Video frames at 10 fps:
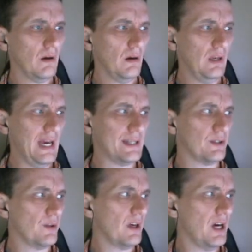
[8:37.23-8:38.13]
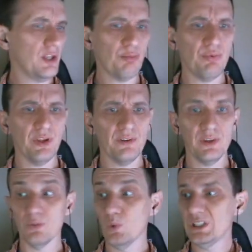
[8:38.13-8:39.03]
Yeah, so
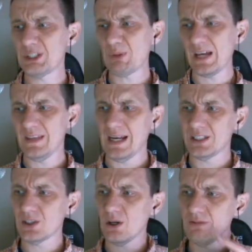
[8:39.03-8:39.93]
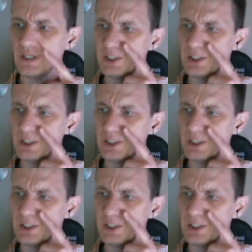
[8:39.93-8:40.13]
the one spot that I saw of this,